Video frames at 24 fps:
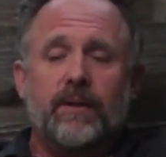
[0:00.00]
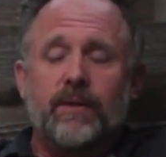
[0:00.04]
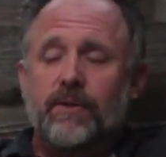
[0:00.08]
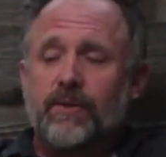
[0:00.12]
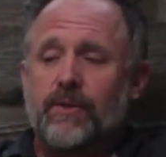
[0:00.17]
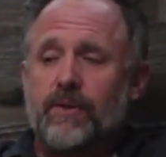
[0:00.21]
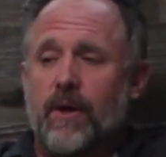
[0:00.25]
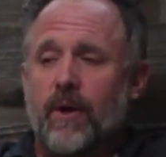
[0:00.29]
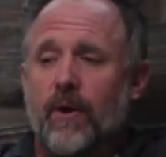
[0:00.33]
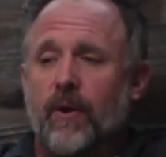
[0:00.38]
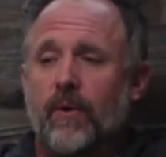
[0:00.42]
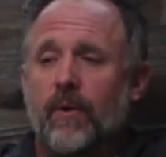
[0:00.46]

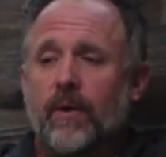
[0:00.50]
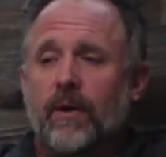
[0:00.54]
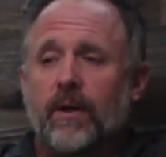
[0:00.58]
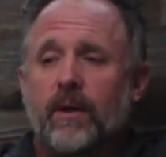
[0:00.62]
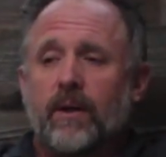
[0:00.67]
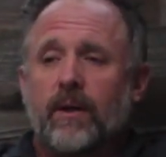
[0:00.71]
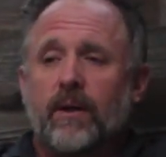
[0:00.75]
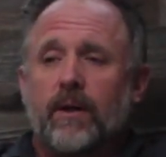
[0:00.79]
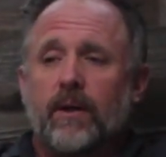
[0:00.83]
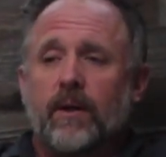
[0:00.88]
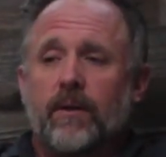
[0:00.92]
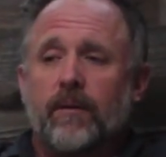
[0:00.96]
So
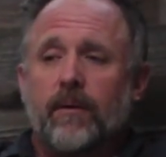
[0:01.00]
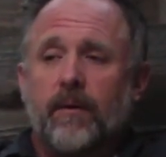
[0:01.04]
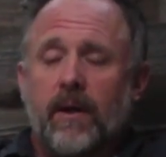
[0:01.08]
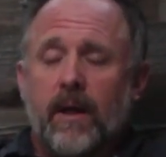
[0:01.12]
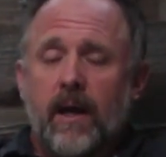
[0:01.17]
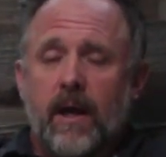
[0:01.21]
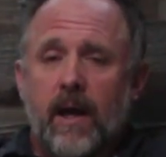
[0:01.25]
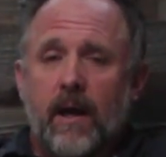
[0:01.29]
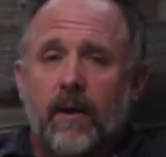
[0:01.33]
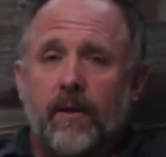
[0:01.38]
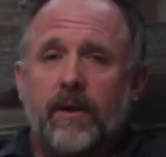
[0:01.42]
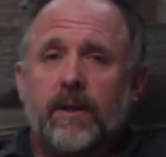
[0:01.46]

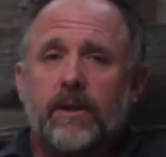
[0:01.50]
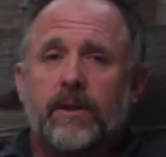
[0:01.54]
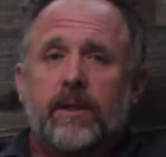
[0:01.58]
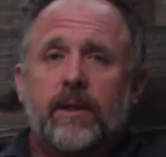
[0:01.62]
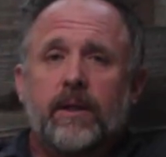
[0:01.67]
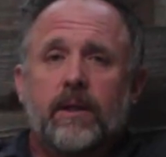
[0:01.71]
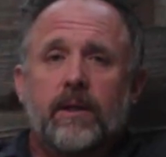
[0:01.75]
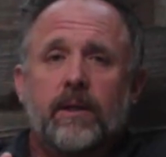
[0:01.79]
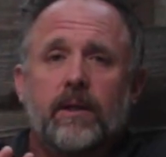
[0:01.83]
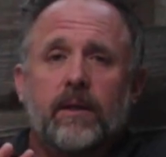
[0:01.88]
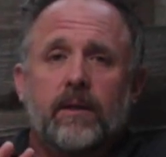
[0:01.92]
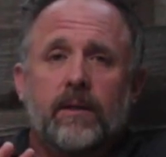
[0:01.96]

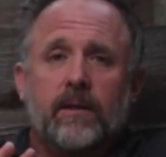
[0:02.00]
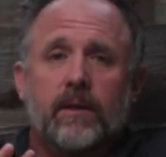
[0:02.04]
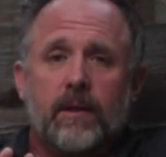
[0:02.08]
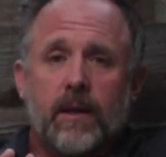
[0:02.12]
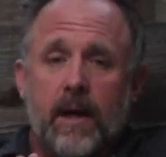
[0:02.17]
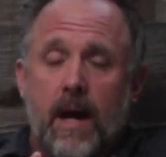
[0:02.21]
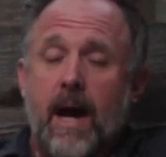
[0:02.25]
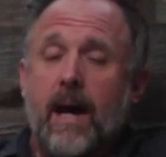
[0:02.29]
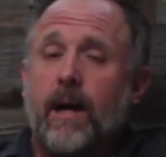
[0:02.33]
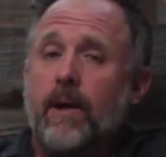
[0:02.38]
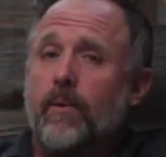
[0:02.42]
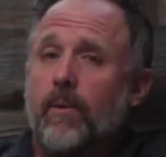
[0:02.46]
LED,
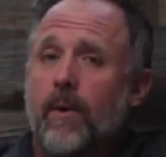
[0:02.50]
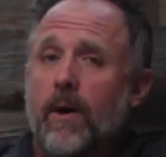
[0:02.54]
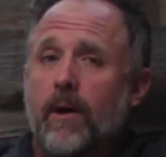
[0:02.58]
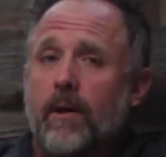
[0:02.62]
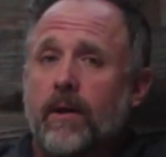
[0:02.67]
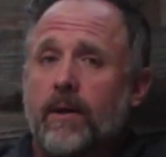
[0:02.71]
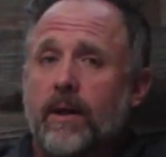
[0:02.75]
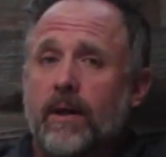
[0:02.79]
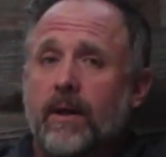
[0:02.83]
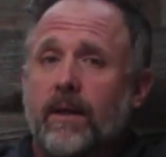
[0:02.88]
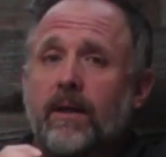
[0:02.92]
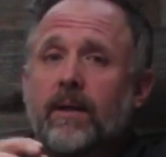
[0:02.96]
high
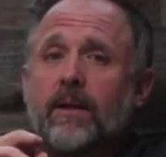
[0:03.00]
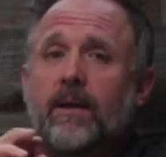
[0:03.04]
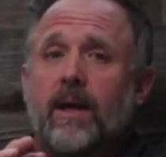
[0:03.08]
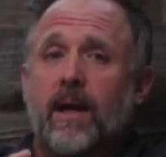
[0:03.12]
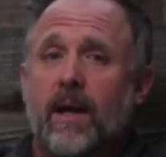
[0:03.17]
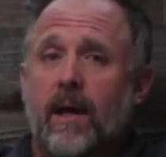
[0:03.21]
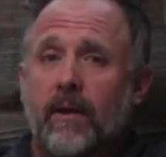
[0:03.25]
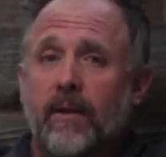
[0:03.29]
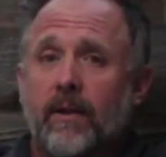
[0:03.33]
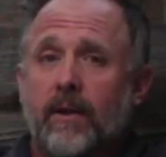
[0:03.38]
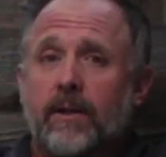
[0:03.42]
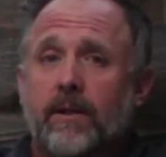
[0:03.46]
quality
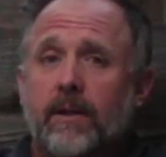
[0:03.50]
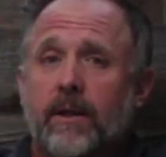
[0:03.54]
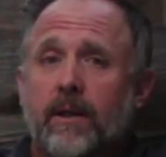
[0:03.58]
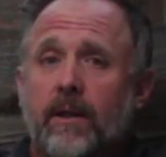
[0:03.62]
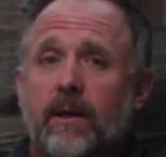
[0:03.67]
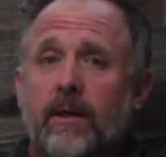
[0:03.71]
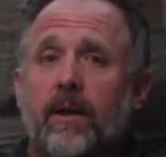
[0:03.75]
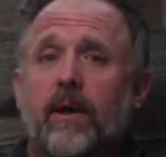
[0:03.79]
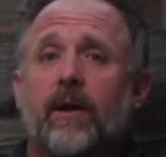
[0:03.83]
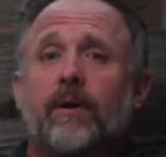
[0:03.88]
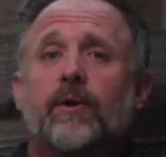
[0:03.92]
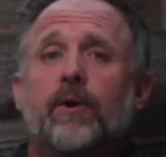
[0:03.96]

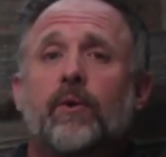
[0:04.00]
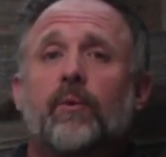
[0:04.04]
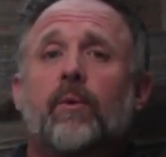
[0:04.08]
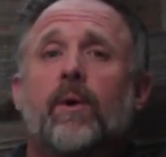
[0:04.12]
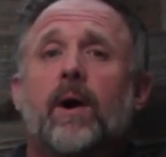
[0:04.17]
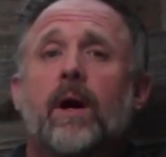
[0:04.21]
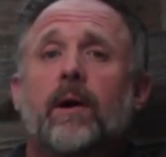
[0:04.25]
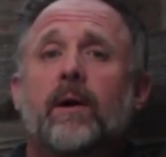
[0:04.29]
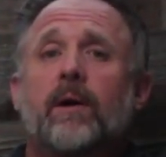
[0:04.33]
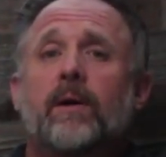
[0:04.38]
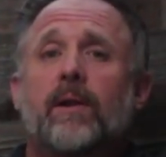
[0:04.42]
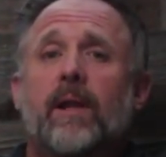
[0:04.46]
LED
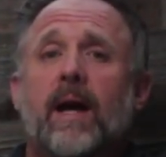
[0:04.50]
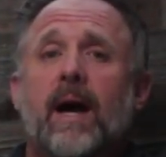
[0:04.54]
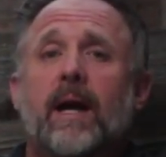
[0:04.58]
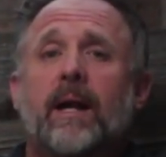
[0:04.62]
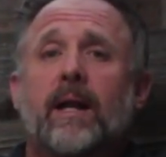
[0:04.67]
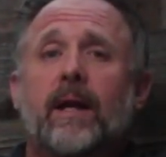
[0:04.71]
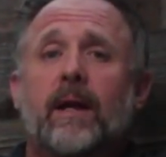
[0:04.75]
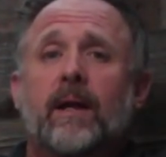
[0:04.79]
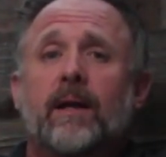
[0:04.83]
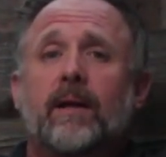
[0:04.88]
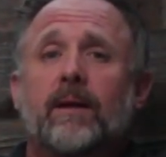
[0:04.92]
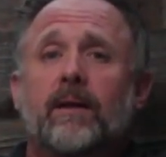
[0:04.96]
underwater
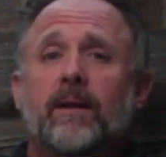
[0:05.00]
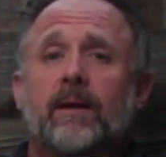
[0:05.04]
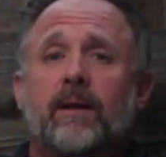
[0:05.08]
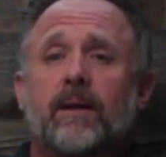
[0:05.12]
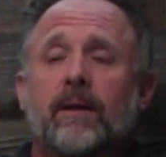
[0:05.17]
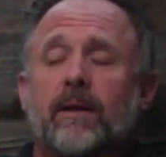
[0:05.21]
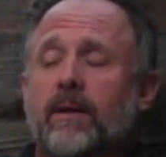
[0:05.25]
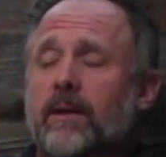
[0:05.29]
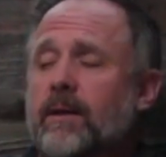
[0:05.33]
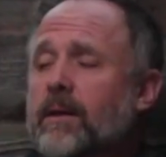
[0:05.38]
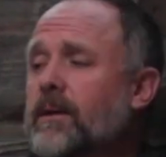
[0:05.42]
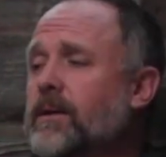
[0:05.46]
lighting
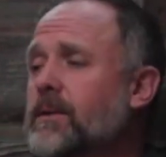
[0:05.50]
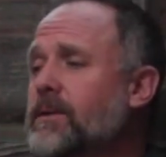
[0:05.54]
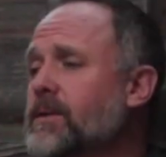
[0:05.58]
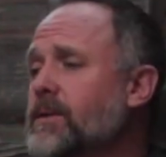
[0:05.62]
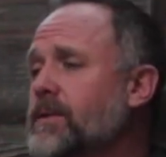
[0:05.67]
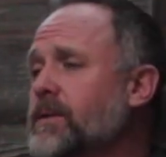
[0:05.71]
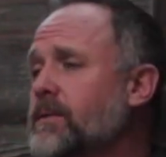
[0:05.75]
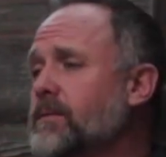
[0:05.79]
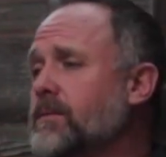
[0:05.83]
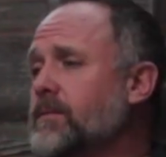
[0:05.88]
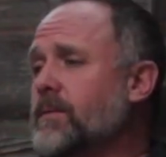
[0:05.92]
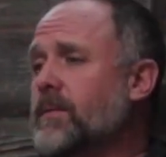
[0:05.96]

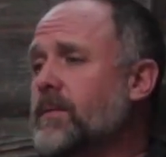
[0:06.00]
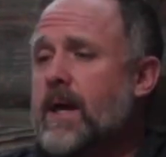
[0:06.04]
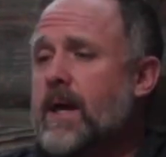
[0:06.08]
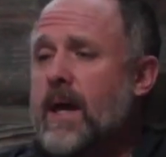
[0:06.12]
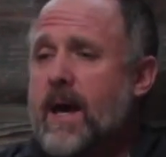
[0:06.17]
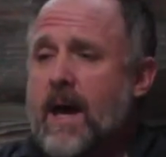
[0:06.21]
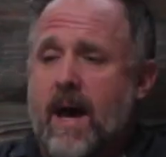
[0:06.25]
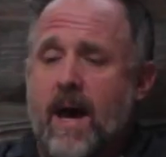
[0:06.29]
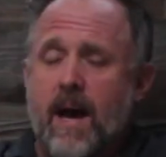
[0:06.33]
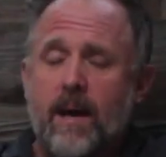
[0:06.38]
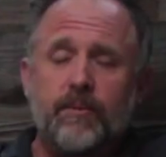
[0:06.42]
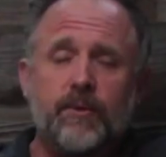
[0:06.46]
is
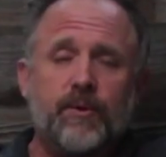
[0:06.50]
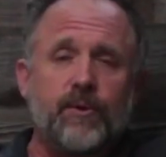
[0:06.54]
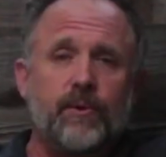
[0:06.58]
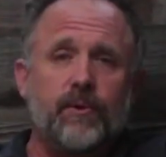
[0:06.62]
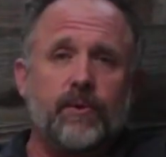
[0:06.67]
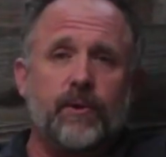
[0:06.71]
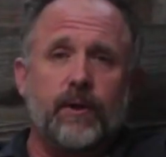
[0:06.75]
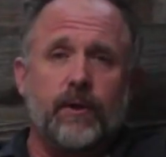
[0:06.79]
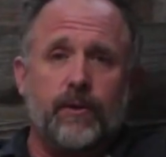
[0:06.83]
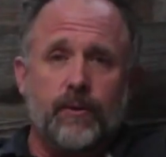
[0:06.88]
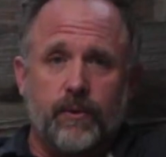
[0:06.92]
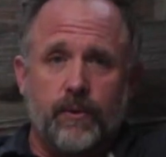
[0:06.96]

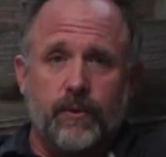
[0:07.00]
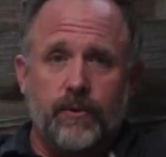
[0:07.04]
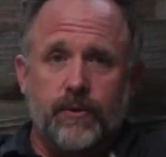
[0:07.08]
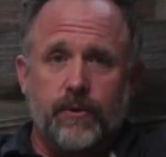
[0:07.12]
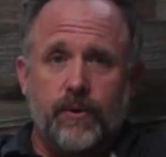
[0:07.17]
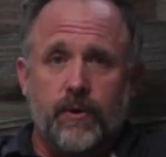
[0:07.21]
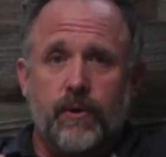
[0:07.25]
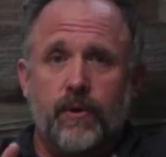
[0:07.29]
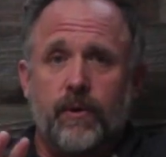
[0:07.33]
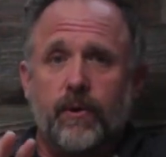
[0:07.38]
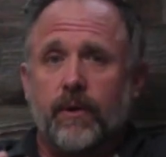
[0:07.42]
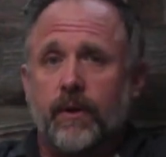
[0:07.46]
absolutely
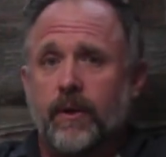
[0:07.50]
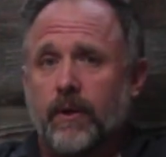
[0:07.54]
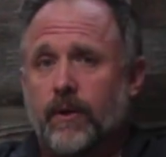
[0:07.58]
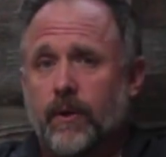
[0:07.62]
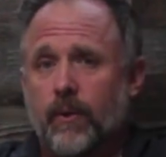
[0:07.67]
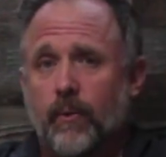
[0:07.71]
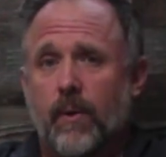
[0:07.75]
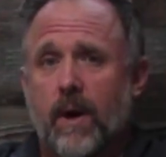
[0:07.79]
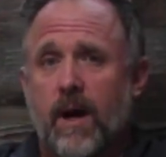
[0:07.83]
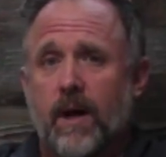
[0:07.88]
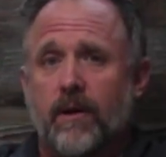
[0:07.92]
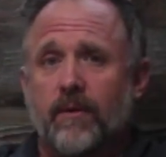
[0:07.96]
crucial in
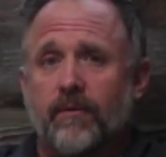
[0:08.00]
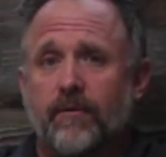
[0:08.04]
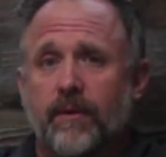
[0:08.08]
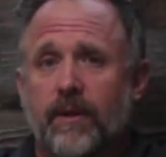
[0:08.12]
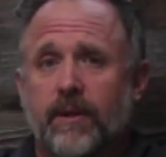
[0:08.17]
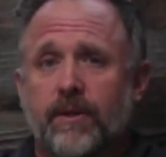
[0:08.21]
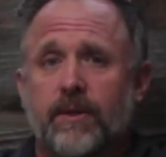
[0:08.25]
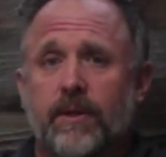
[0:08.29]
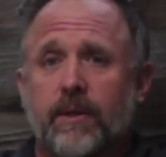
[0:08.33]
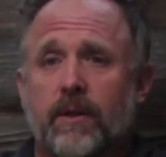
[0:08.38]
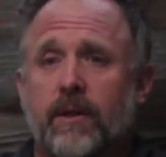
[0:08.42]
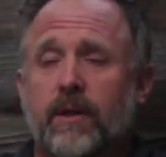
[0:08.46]
your water
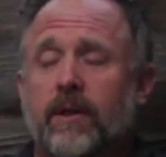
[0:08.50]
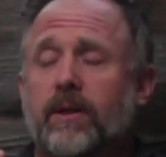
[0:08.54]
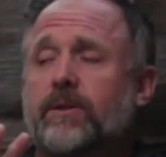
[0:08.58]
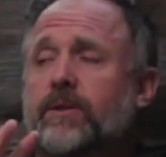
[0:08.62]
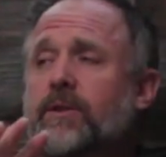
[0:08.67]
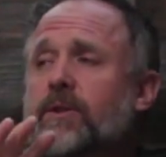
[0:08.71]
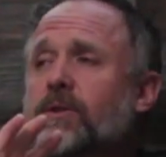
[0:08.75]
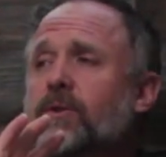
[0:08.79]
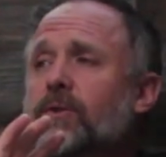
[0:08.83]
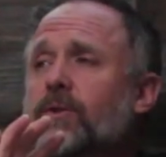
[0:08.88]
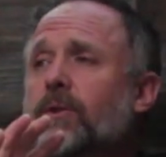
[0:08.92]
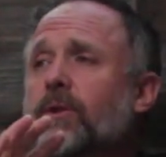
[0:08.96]
feature. It
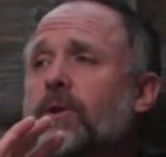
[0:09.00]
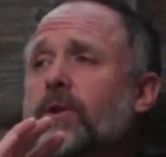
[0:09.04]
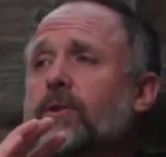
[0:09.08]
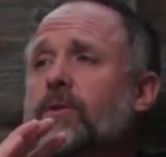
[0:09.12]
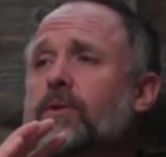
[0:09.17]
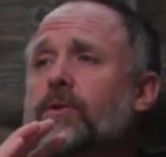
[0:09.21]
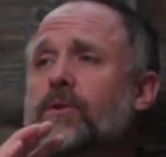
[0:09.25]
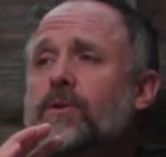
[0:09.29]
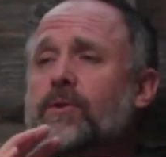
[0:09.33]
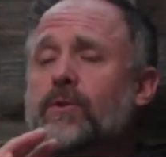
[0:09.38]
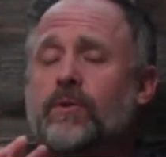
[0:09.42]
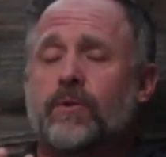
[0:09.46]
just looks
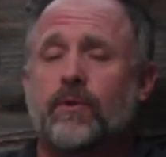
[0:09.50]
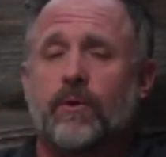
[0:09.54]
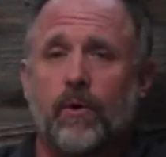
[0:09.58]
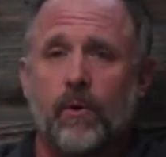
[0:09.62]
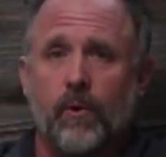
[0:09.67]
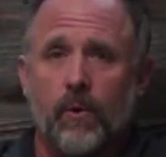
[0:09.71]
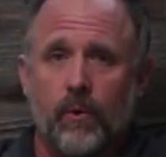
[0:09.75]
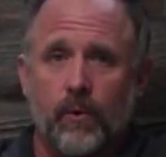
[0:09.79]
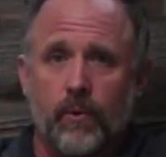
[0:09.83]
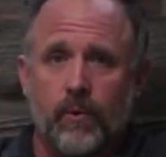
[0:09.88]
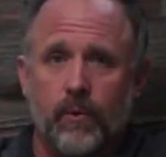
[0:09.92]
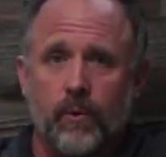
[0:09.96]

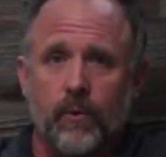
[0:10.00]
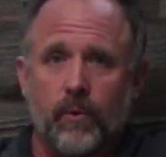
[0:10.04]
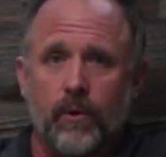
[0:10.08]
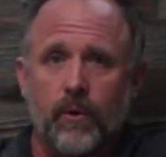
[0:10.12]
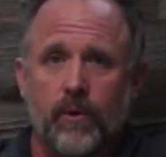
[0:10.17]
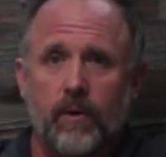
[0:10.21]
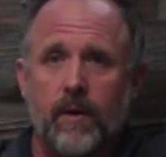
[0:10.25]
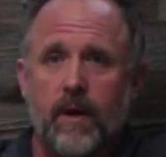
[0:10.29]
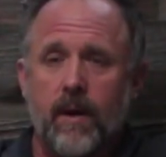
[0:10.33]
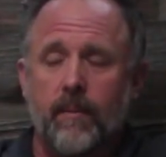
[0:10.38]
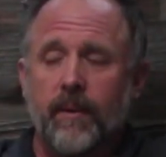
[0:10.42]
so cool.